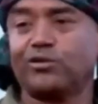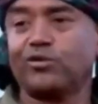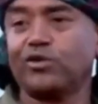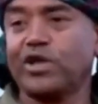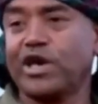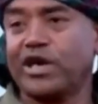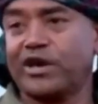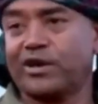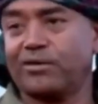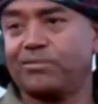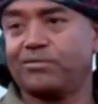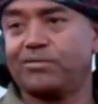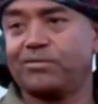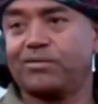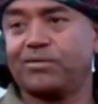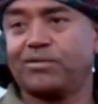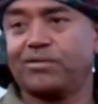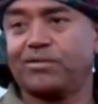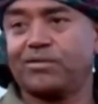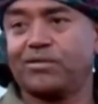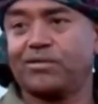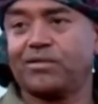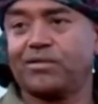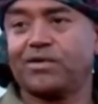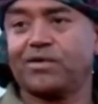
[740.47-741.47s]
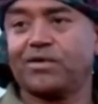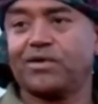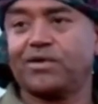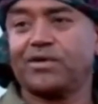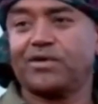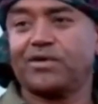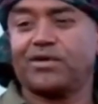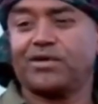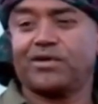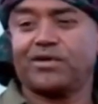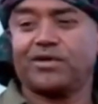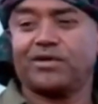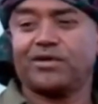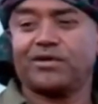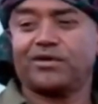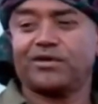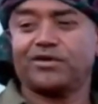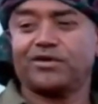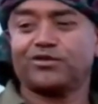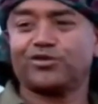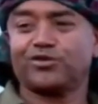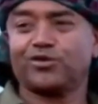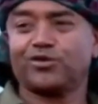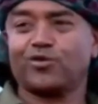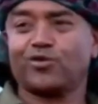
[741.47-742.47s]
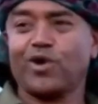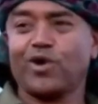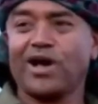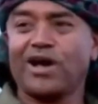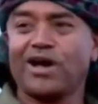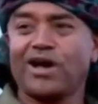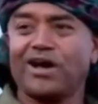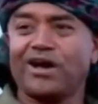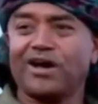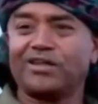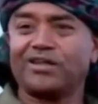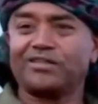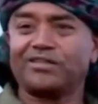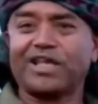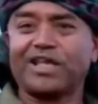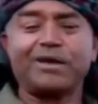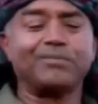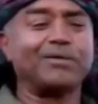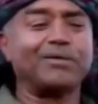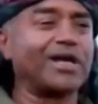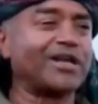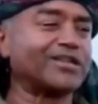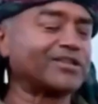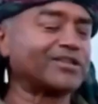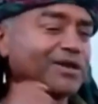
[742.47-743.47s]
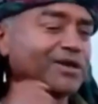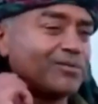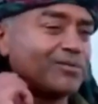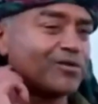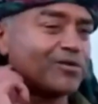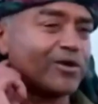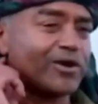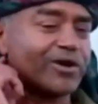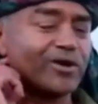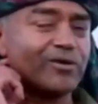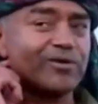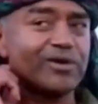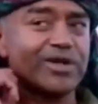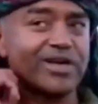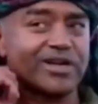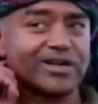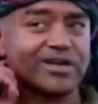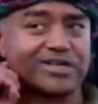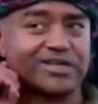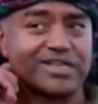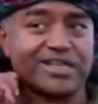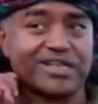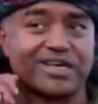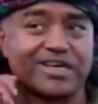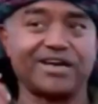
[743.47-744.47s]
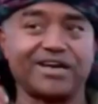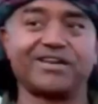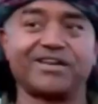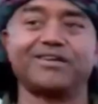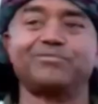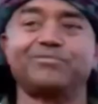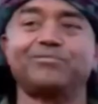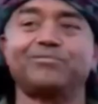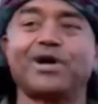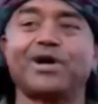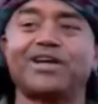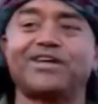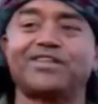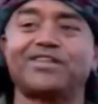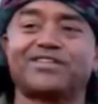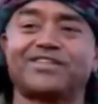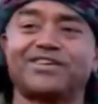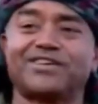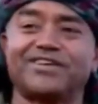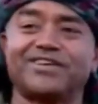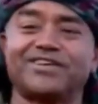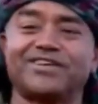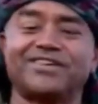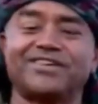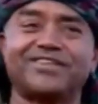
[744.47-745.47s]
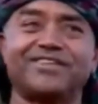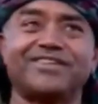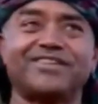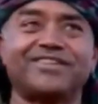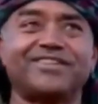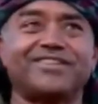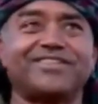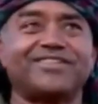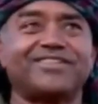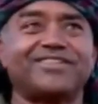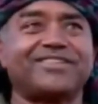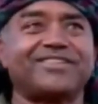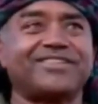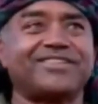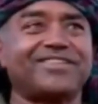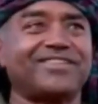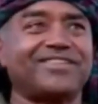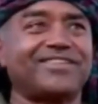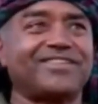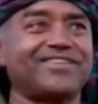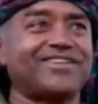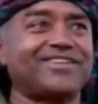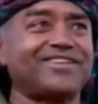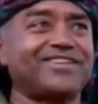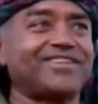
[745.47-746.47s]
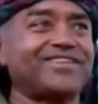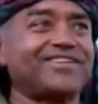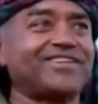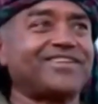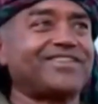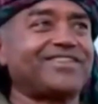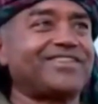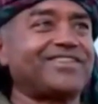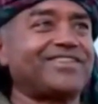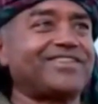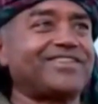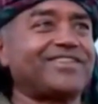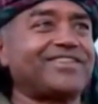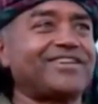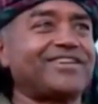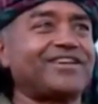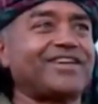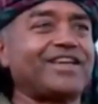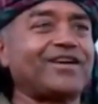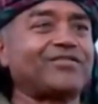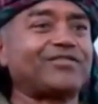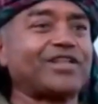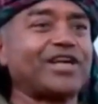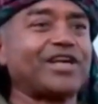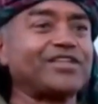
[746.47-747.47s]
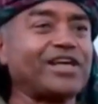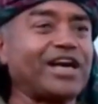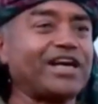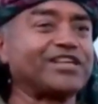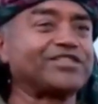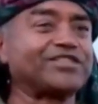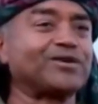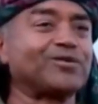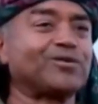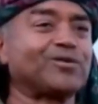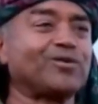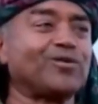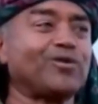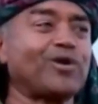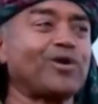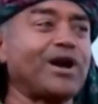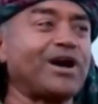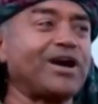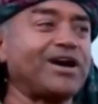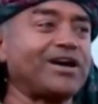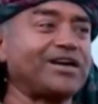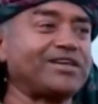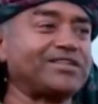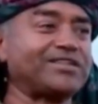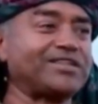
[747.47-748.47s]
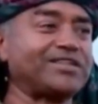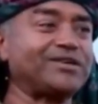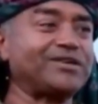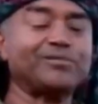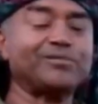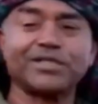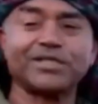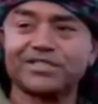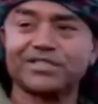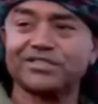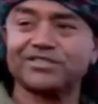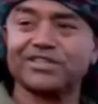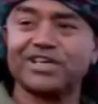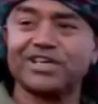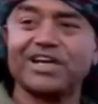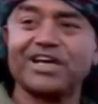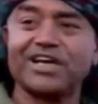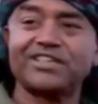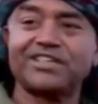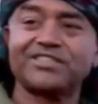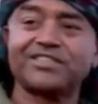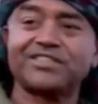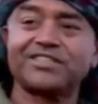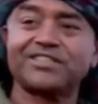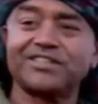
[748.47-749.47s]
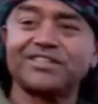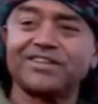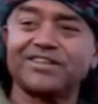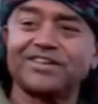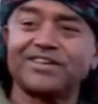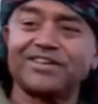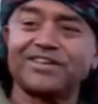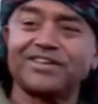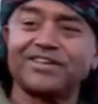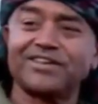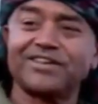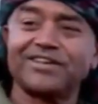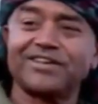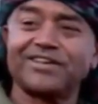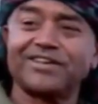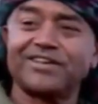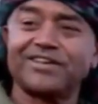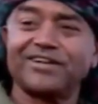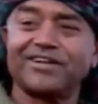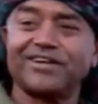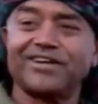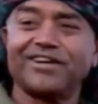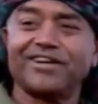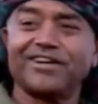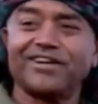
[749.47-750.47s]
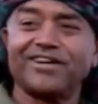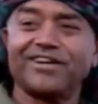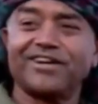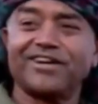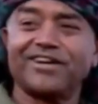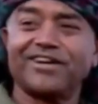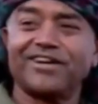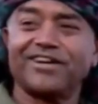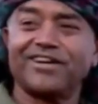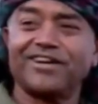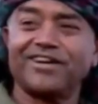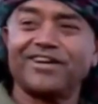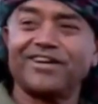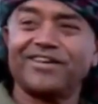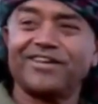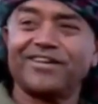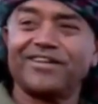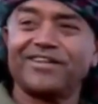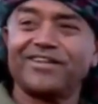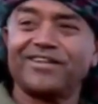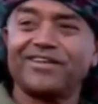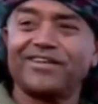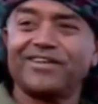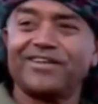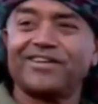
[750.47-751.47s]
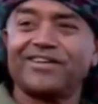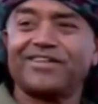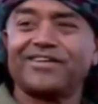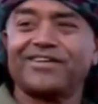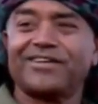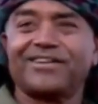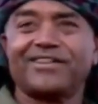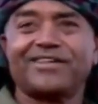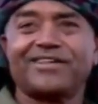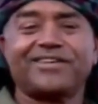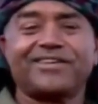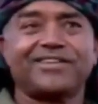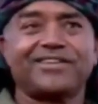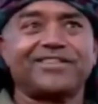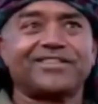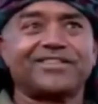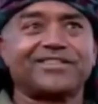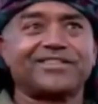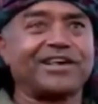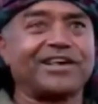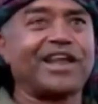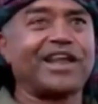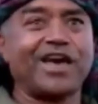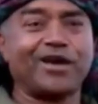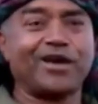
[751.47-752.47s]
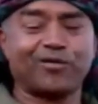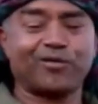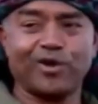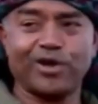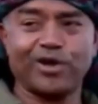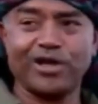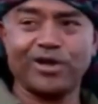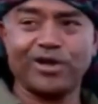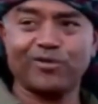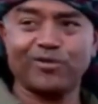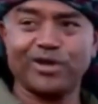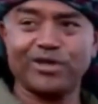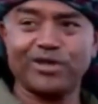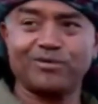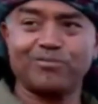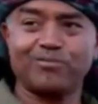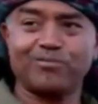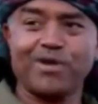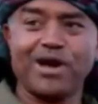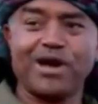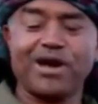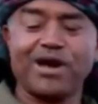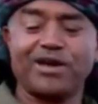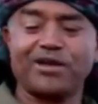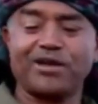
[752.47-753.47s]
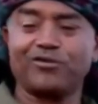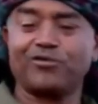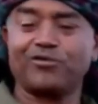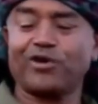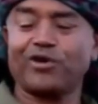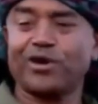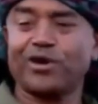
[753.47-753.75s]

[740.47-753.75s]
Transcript: have decided to put an expert group to inquire into the human rights abuses all over Ethiopia, including human rights abuses that has been done